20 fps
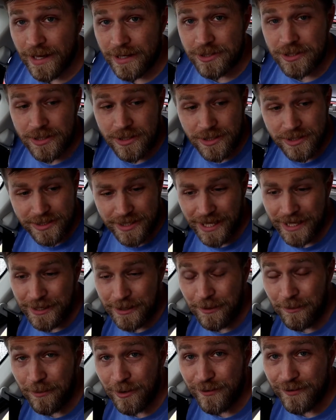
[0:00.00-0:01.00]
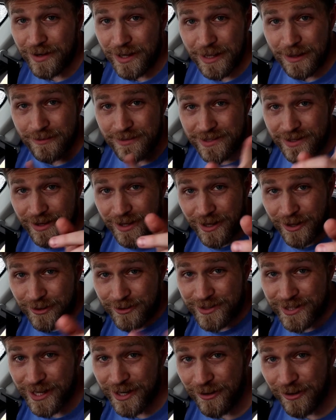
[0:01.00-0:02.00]
actually just end up moving him to the other
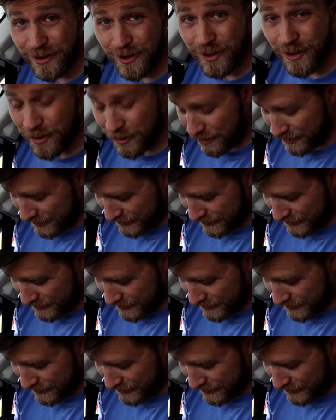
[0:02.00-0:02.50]
side of the car